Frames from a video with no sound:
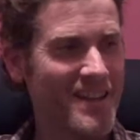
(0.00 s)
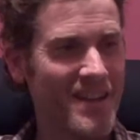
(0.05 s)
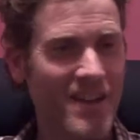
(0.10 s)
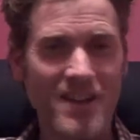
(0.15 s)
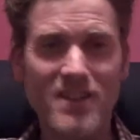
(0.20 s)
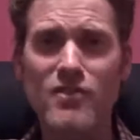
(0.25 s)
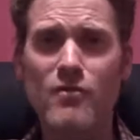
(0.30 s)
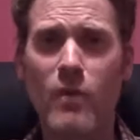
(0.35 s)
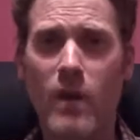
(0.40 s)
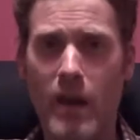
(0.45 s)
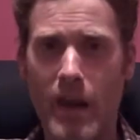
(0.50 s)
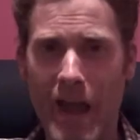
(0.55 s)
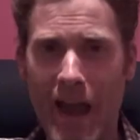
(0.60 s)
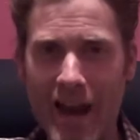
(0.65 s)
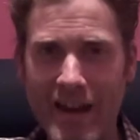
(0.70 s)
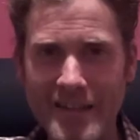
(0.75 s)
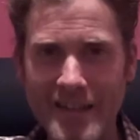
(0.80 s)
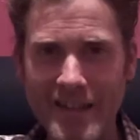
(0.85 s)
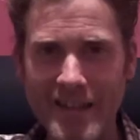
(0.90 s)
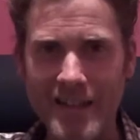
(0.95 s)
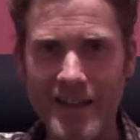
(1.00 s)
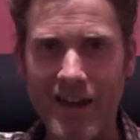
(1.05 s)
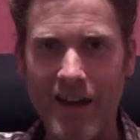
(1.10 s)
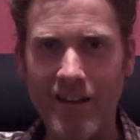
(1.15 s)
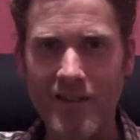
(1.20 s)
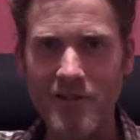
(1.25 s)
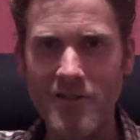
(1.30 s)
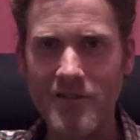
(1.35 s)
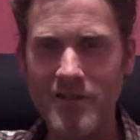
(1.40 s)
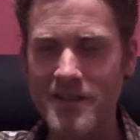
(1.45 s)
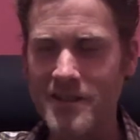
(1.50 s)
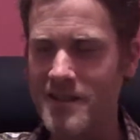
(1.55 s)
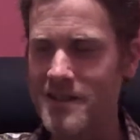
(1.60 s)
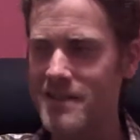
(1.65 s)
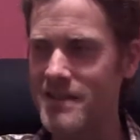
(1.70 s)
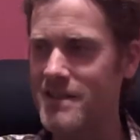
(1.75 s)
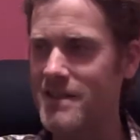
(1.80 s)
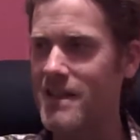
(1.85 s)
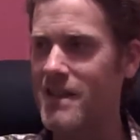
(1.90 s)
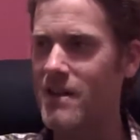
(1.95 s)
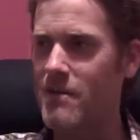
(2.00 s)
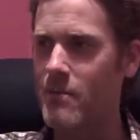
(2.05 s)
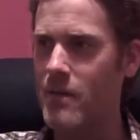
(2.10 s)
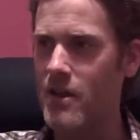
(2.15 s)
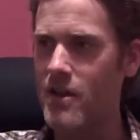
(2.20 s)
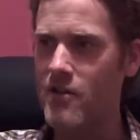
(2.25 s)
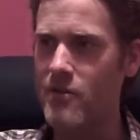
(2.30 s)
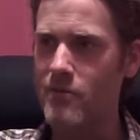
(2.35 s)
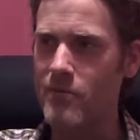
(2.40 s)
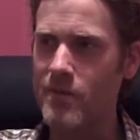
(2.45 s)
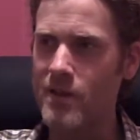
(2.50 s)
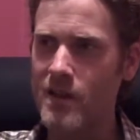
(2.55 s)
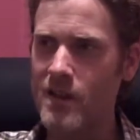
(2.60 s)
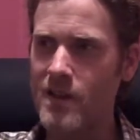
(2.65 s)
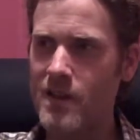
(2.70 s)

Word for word: Nice relaxing color. This is uh, my own